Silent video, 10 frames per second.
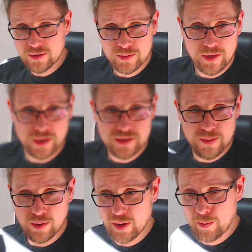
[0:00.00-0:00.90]
with care
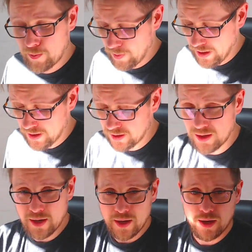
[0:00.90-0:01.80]
tape on a bag
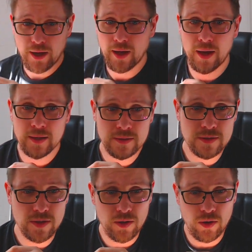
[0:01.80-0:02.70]

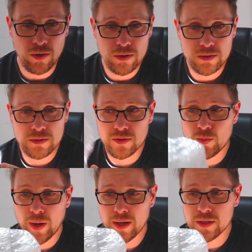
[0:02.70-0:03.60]
and on the
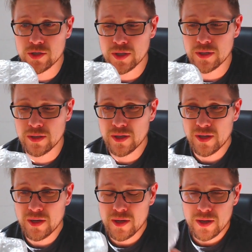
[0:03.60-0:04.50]
packaging,
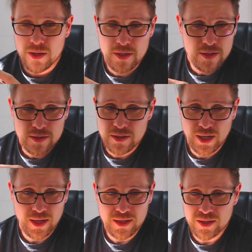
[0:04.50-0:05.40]

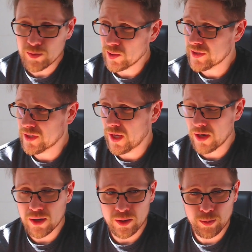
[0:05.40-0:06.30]
take some bloody
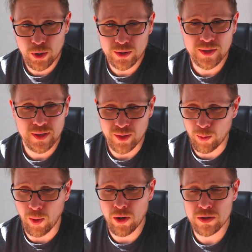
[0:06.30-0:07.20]
care and put it in a
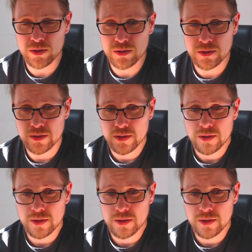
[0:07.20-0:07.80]
box.